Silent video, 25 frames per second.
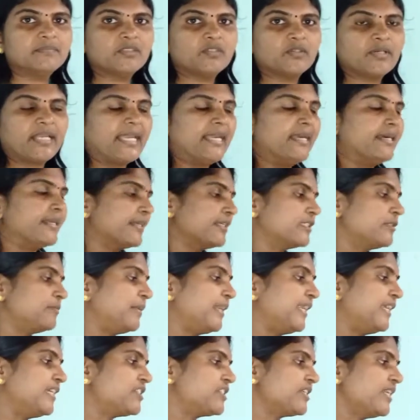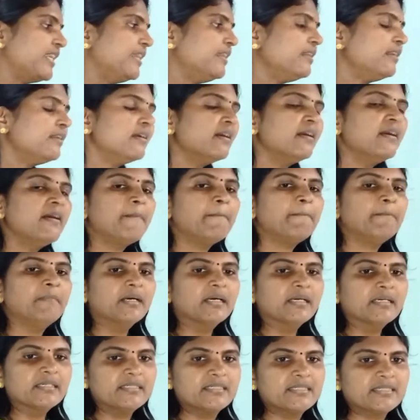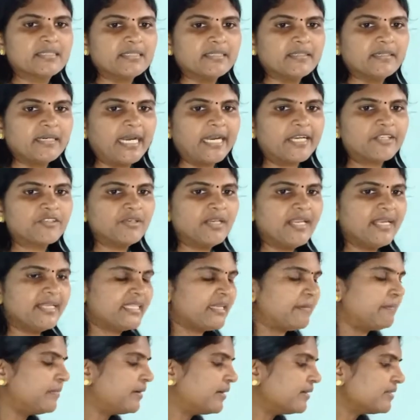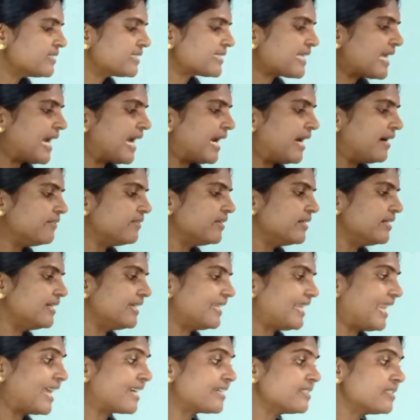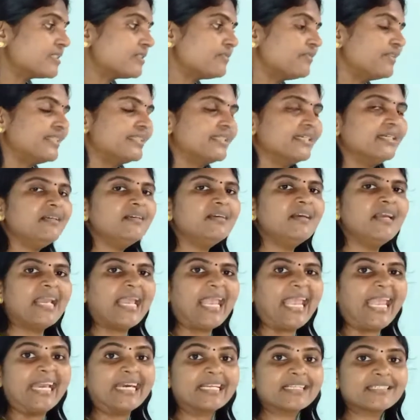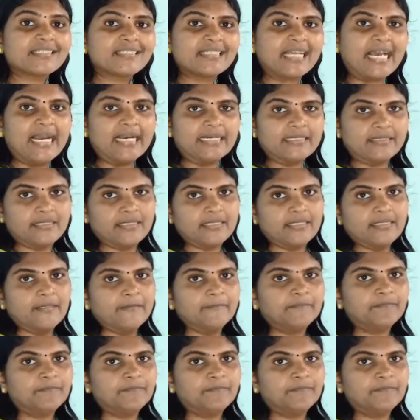Okay, respiration in birds. Actually, the birds have lungs with the air sacs.